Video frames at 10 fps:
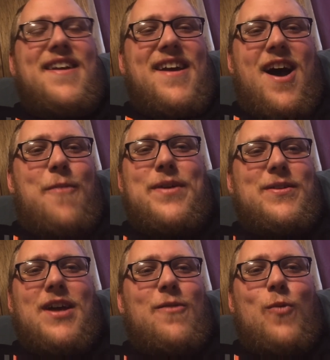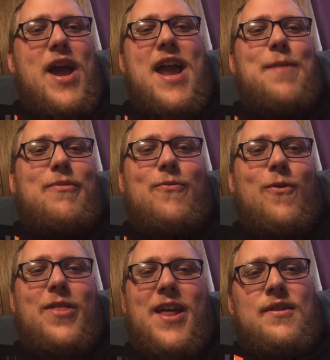I'll be done way
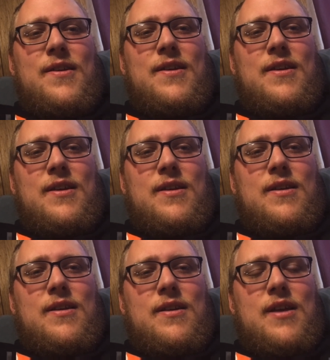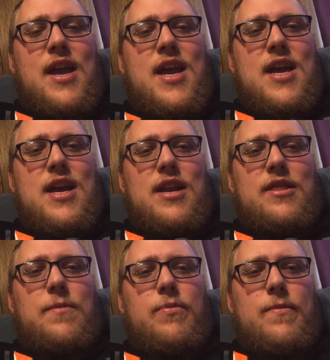before then.
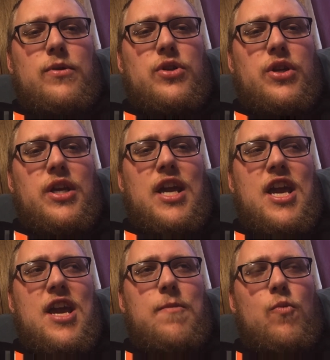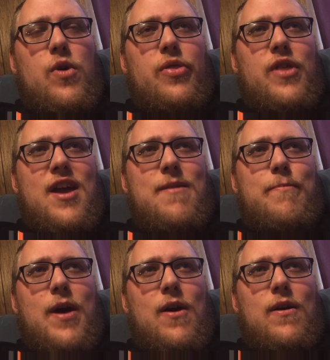And the promotion came with
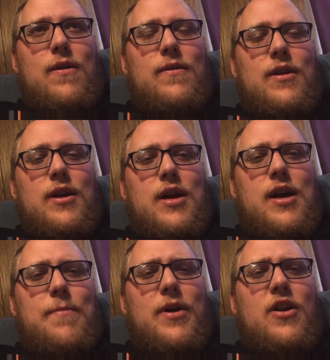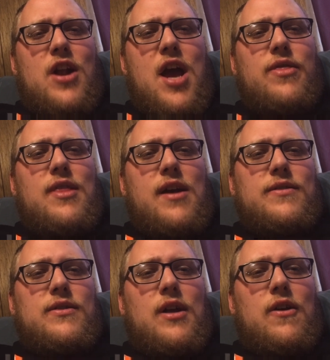about a
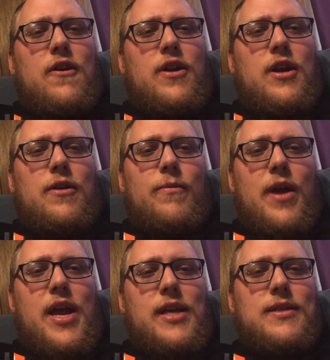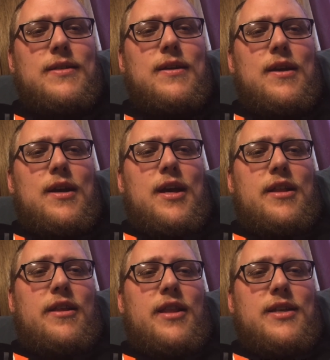$9,000 a year raise.
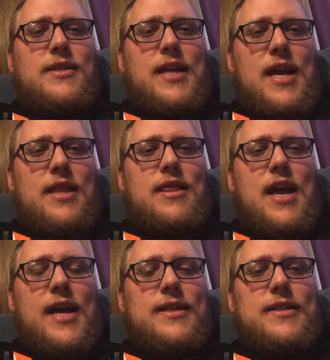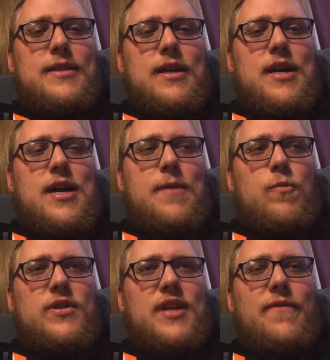And then they said that
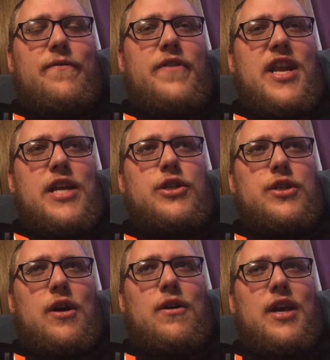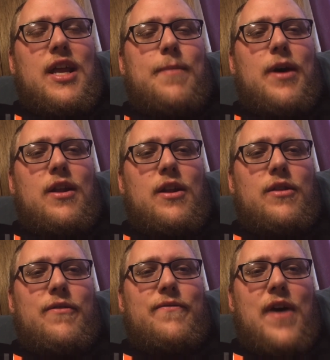once I finish, I'll get about
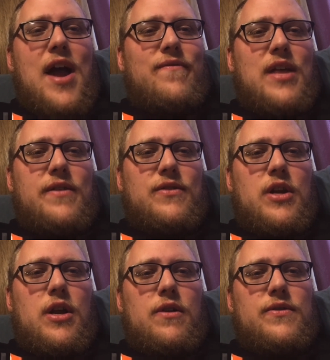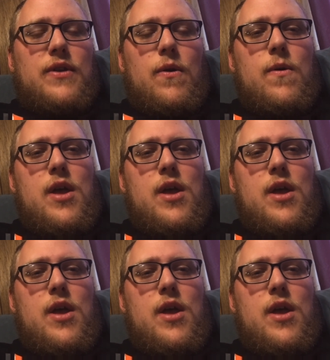another $5,000 a year. So